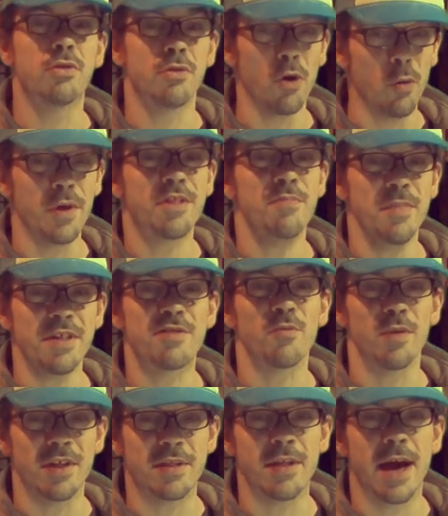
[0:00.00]
it's
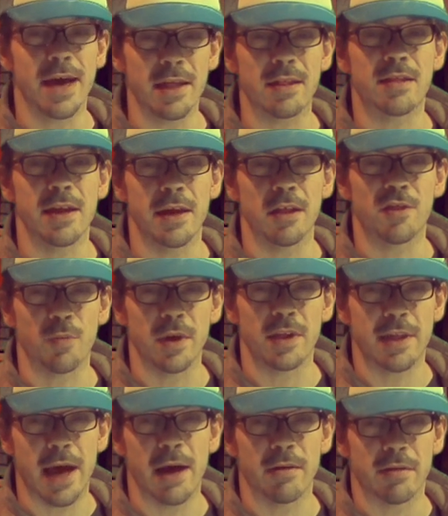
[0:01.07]
Mystery Science Theater
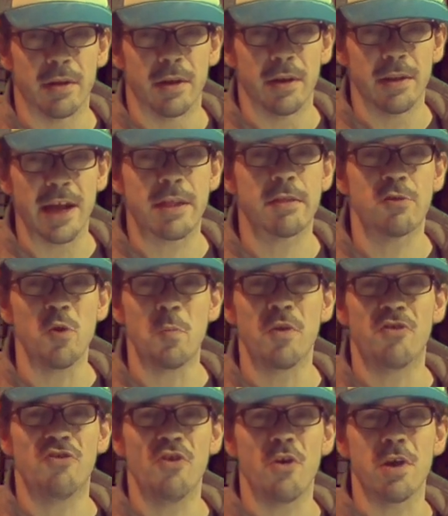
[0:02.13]
3000, that
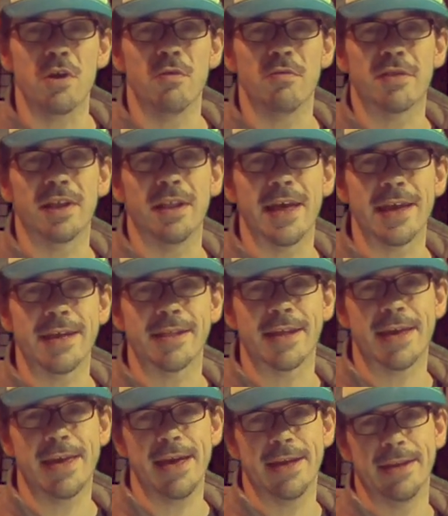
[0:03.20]
stupid show you used to like as a
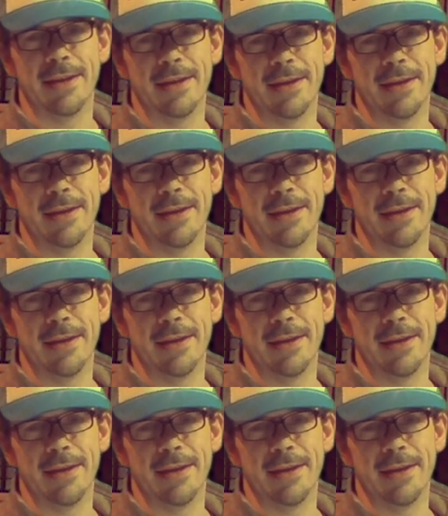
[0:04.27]
kid.